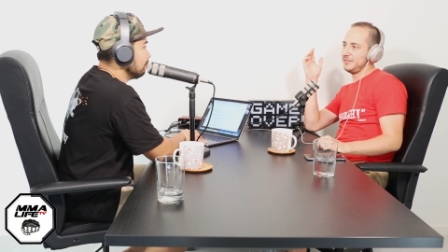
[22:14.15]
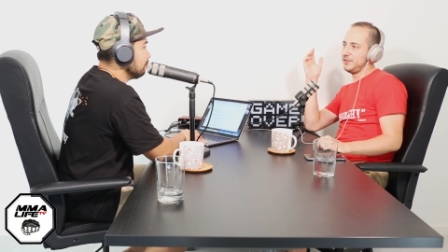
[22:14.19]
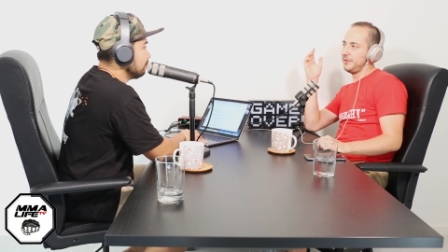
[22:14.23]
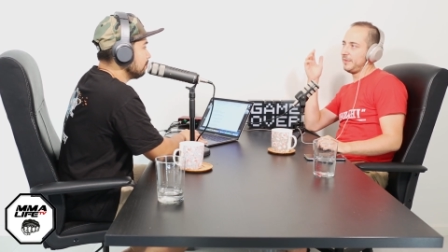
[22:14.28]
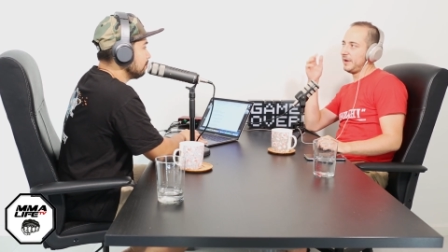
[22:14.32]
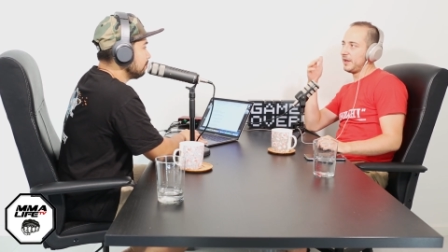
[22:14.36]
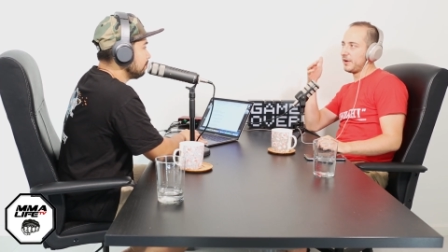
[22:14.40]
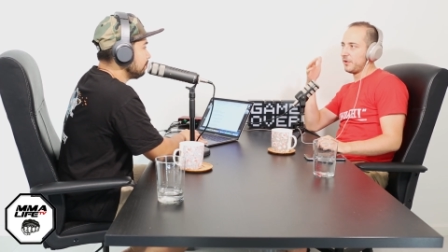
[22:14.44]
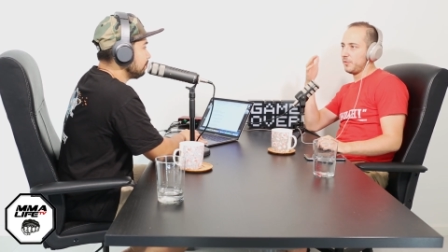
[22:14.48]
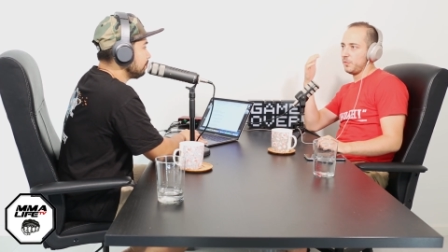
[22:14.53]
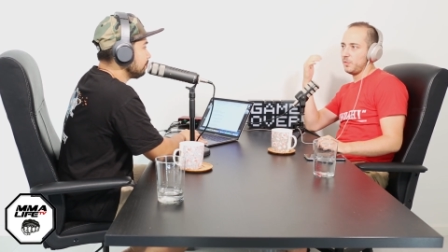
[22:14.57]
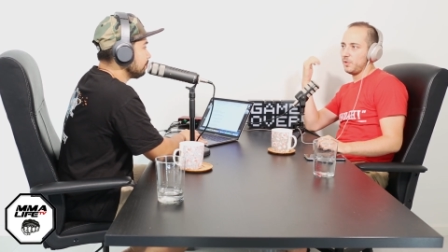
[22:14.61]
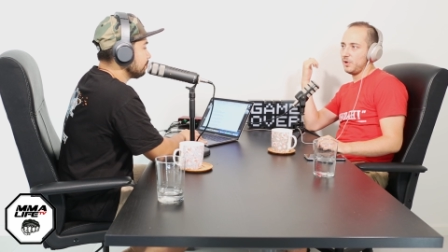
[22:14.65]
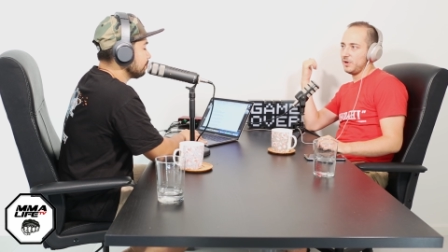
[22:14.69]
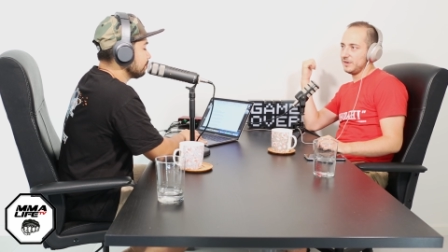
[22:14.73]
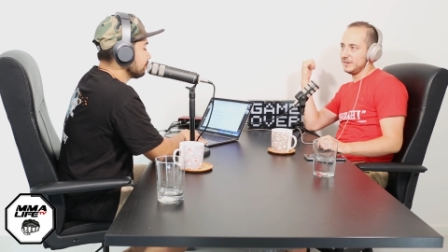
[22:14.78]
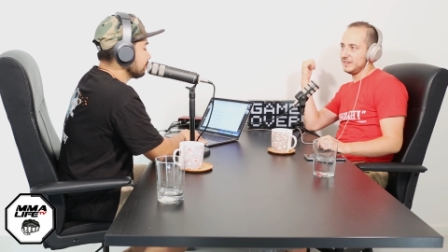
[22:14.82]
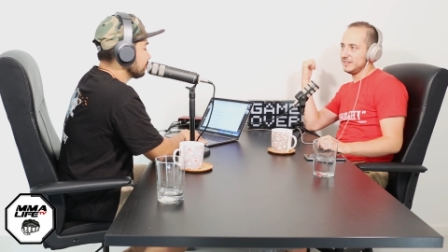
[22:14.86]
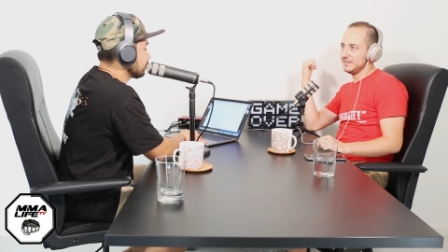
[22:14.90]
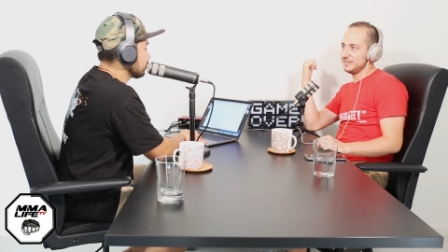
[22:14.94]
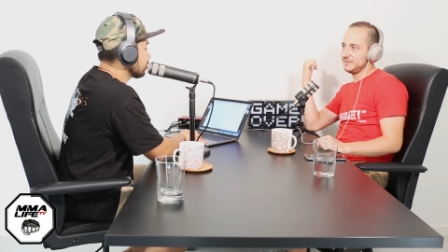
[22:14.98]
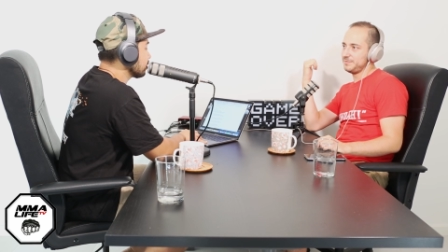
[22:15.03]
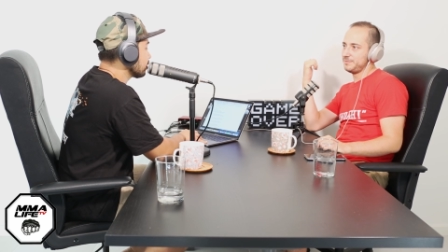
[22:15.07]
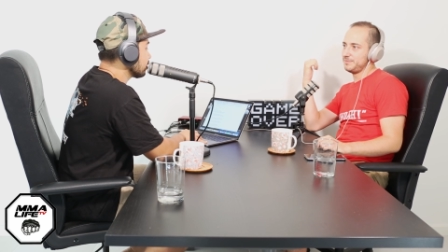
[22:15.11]
No matter
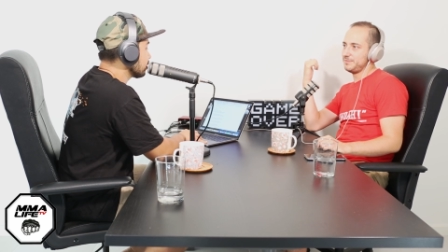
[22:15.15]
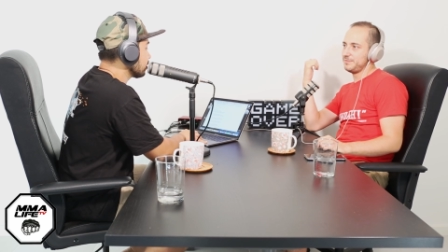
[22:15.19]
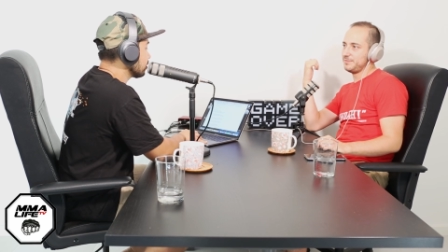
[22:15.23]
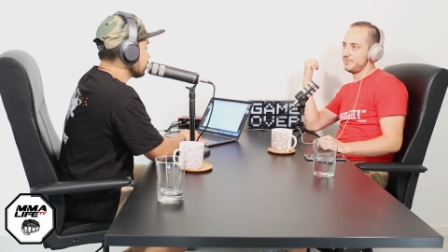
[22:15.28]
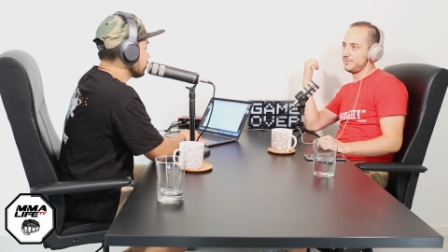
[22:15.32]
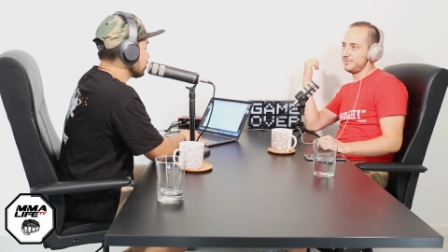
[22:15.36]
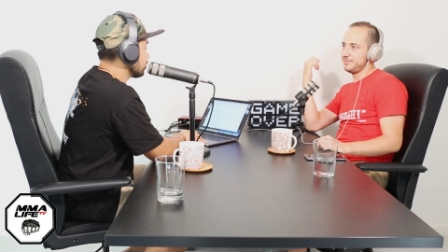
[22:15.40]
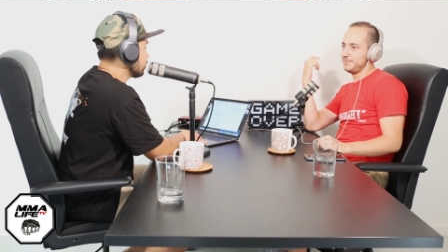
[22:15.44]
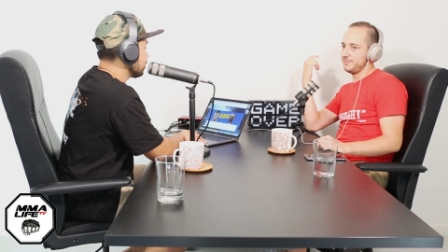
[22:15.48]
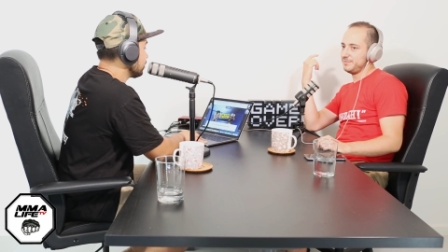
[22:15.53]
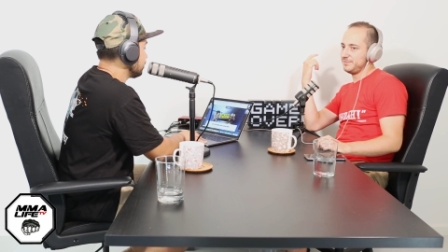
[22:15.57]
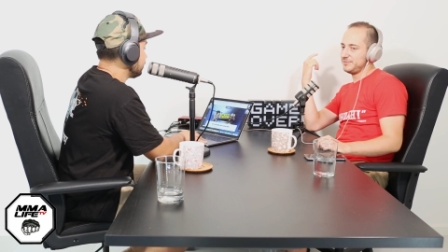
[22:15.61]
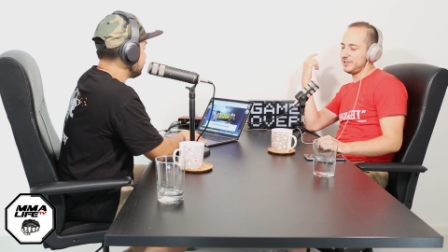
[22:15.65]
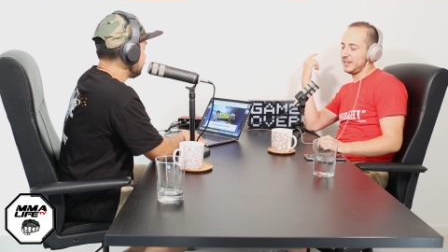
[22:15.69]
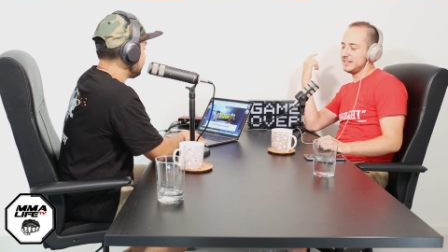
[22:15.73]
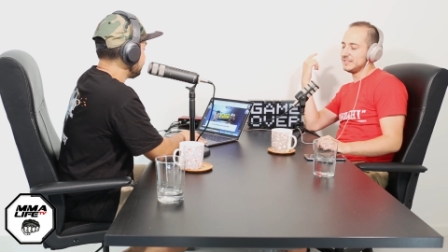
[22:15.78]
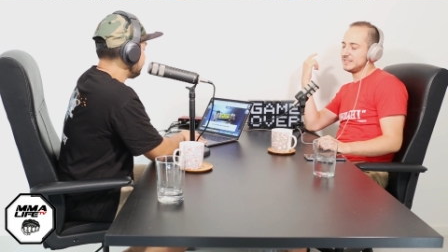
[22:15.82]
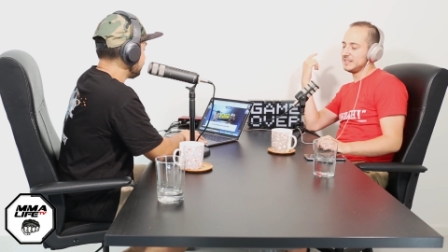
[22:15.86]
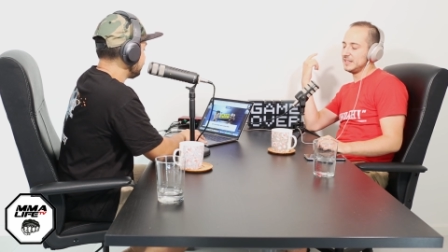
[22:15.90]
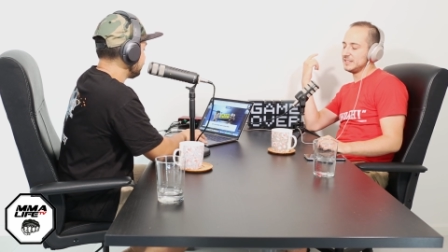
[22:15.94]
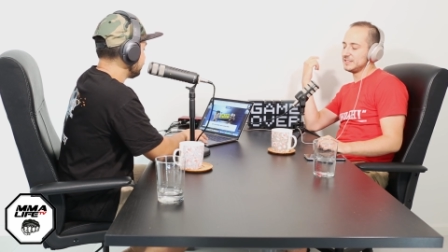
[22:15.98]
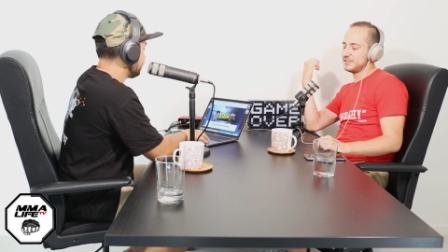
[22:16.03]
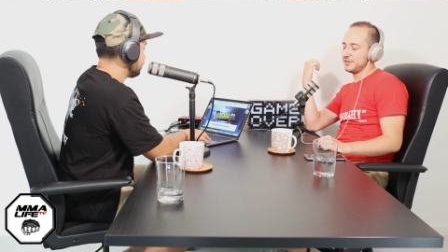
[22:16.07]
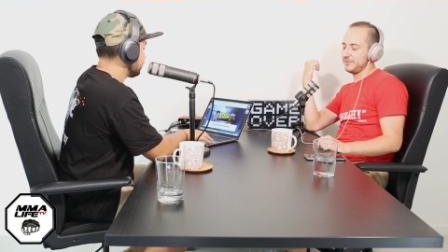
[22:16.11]
what, it's
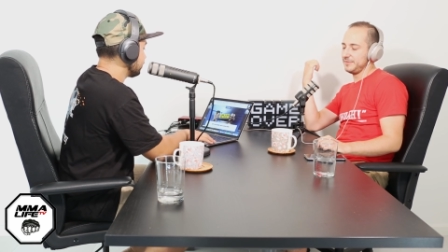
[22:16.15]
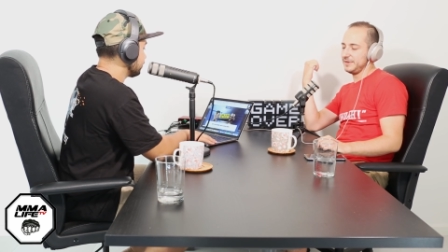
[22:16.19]
chance that it's